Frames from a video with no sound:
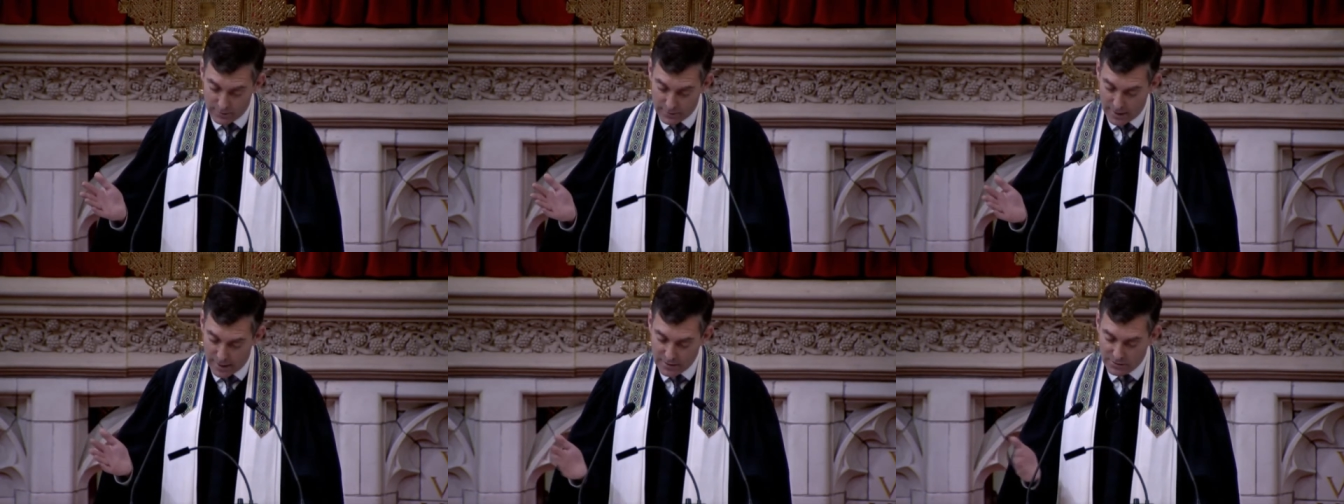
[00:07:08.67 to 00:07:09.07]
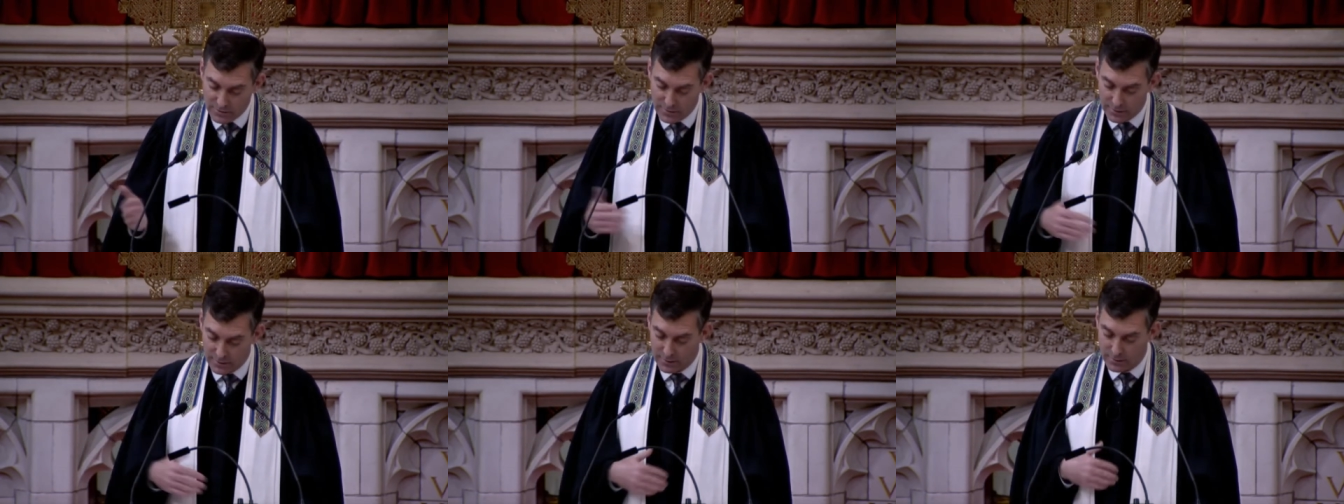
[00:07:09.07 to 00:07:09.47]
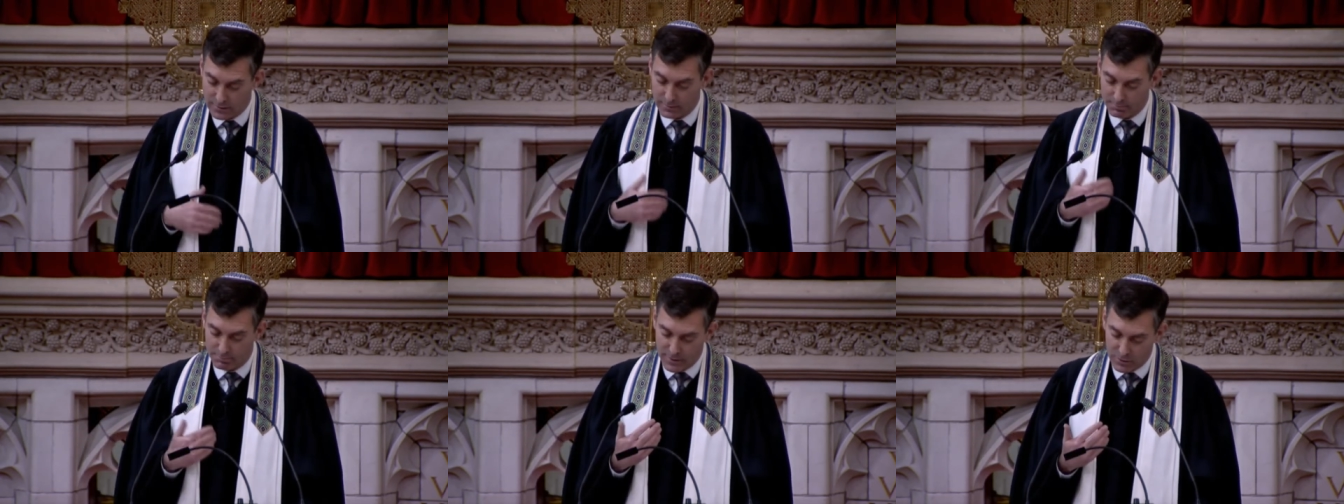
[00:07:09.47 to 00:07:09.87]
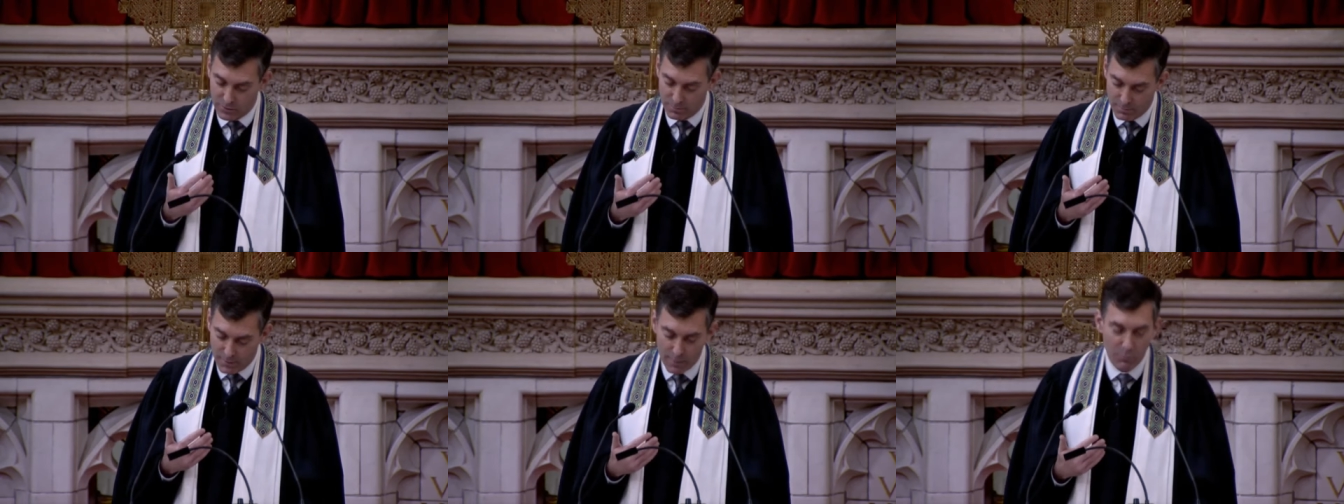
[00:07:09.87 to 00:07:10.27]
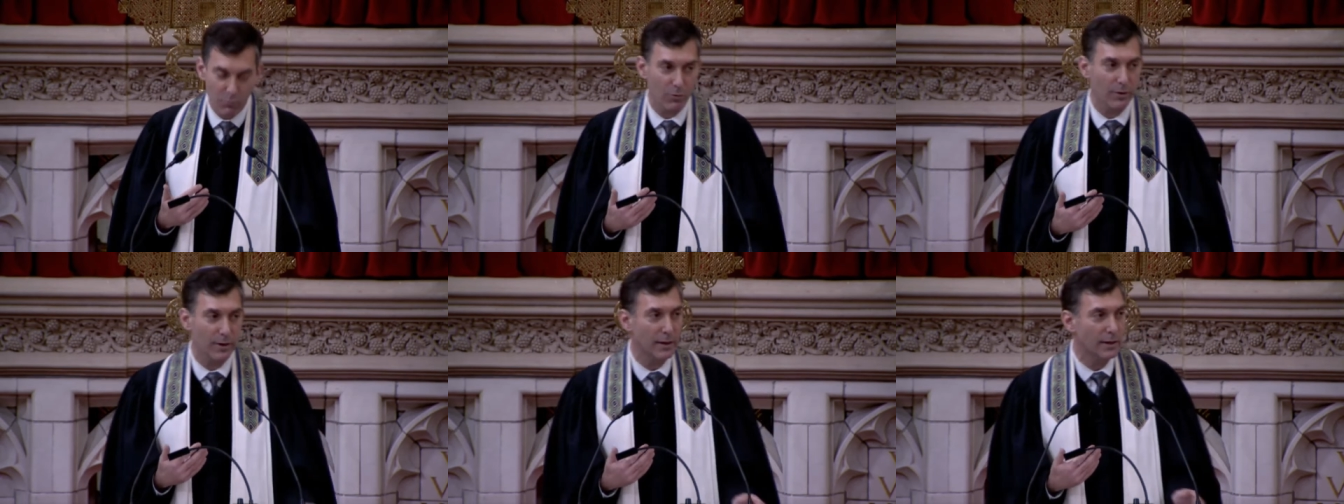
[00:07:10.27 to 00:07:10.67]
tasted the bitter
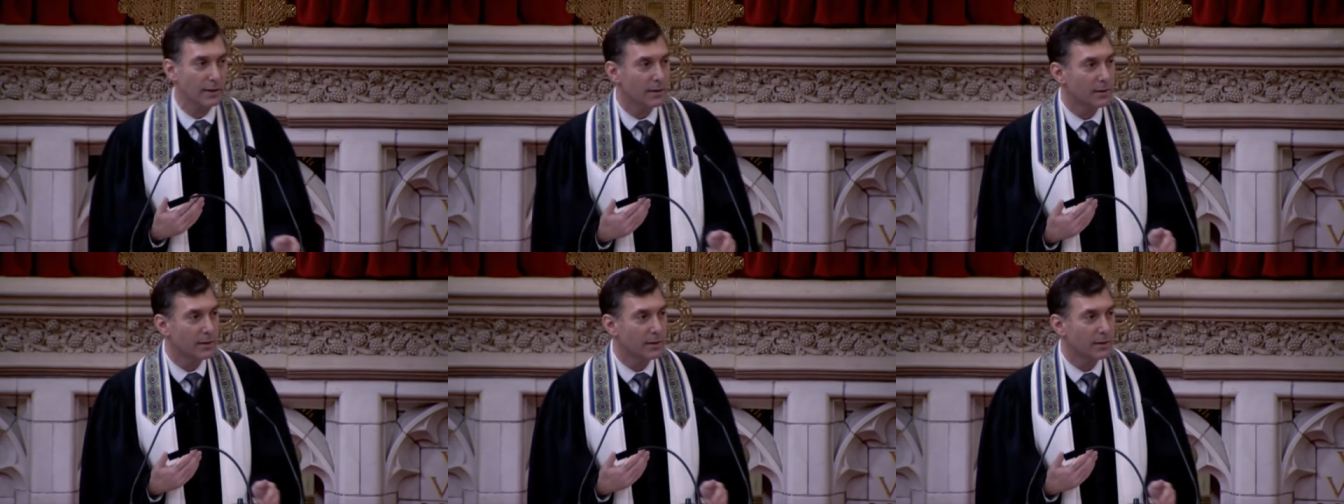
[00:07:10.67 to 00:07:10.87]
memory